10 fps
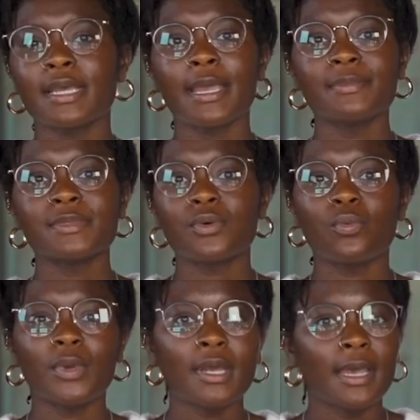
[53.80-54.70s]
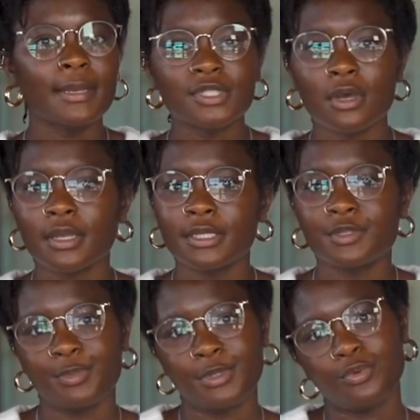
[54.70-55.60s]
They have so many different topics that
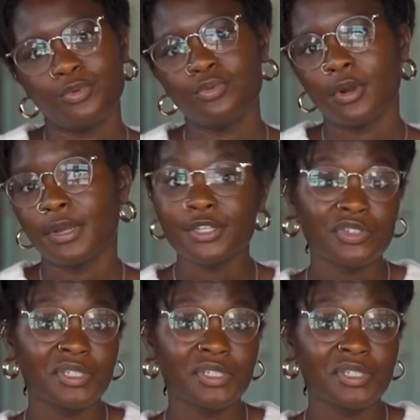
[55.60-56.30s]
you can choose from, and I